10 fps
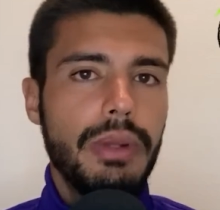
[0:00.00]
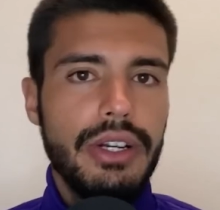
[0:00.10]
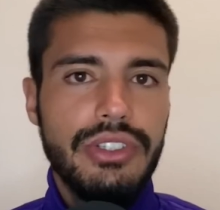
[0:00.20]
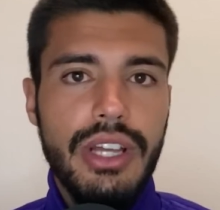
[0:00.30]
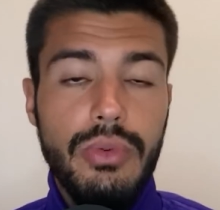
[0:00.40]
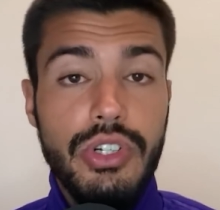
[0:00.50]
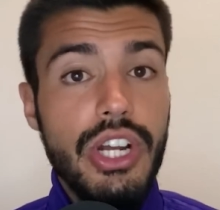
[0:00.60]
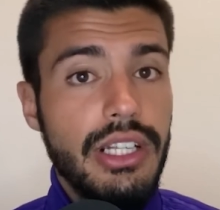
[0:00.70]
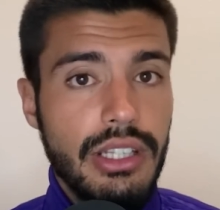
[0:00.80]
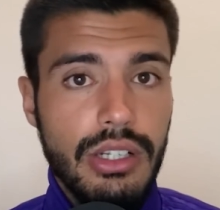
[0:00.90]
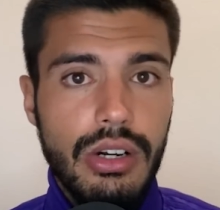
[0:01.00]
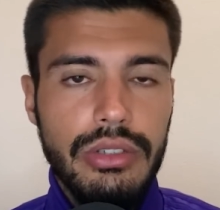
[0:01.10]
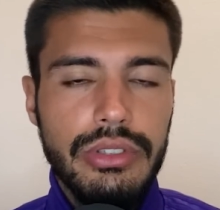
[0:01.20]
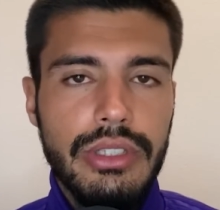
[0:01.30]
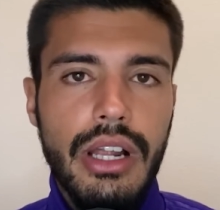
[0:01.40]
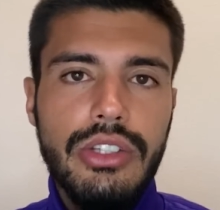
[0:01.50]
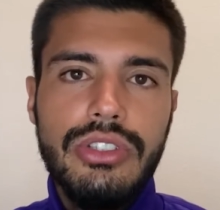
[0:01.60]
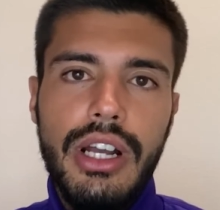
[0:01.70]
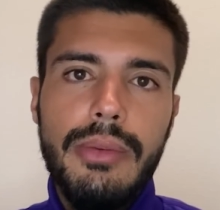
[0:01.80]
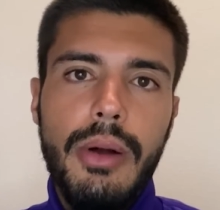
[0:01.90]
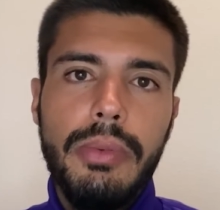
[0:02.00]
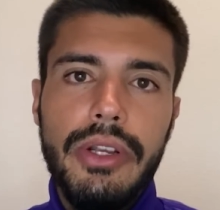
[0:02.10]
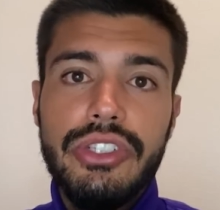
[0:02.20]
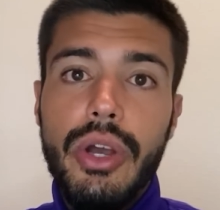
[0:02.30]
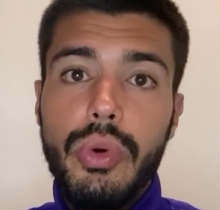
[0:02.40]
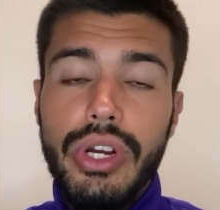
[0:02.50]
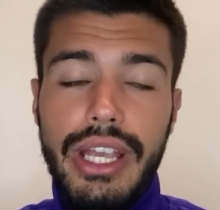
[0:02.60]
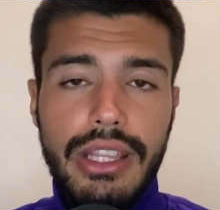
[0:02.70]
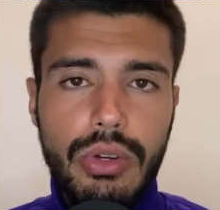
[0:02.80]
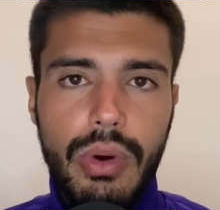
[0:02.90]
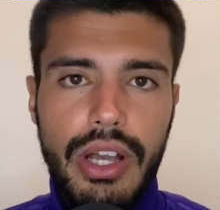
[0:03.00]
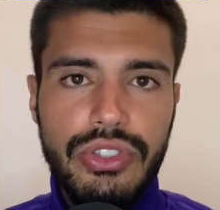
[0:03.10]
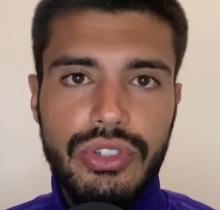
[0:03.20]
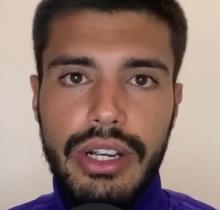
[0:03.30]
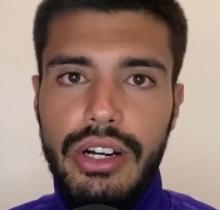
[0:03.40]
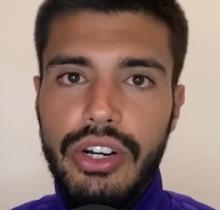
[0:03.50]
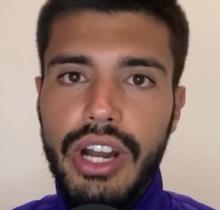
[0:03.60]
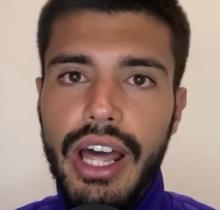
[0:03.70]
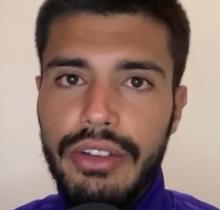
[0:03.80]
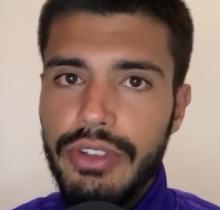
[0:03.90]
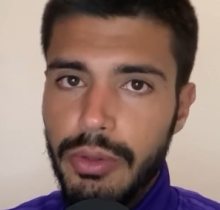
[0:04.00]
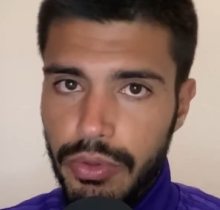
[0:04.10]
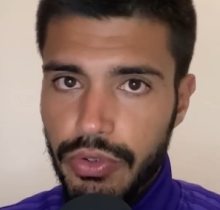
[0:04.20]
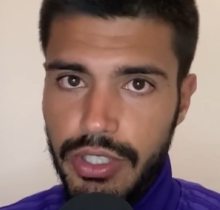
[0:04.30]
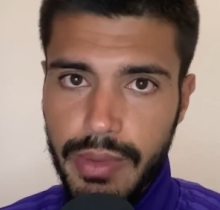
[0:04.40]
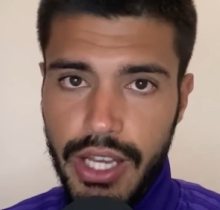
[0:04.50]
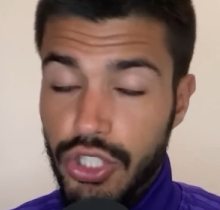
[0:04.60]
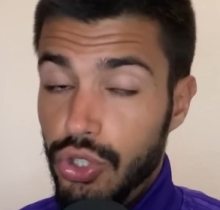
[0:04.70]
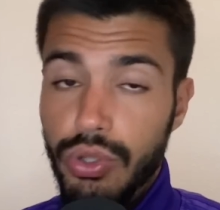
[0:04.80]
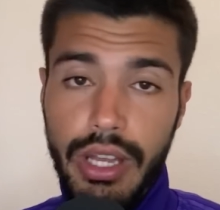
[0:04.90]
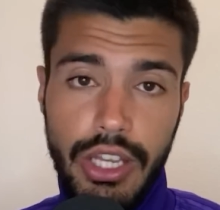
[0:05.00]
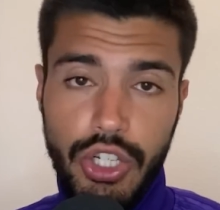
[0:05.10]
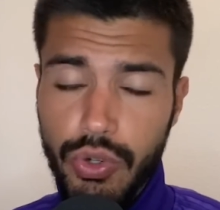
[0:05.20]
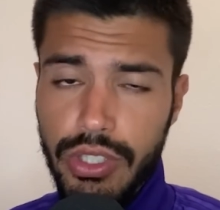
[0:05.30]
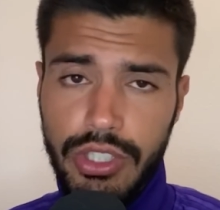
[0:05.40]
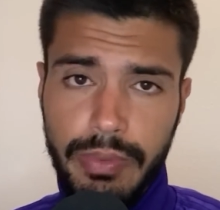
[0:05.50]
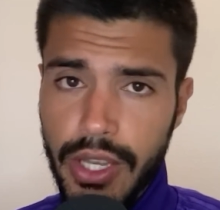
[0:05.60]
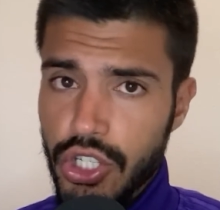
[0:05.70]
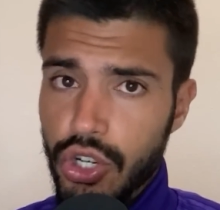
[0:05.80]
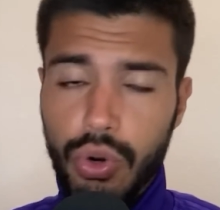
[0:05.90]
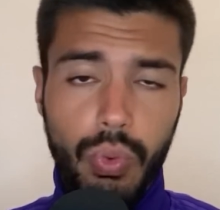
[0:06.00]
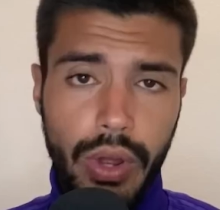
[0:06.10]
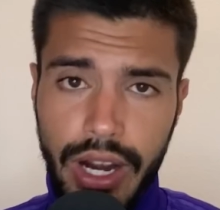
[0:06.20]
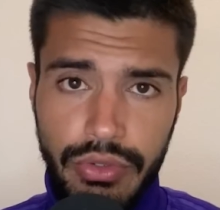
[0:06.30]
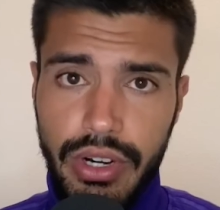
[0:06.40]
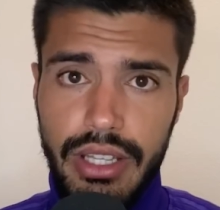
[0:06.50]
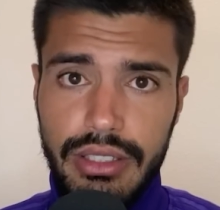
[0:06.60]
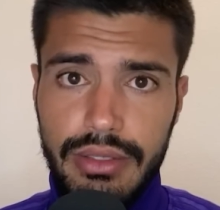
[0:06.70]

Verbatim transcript: players that rejected the calls. Now, let's talk about players that were in the roster and are not available for this match due to injury, suspension, or whatever it is.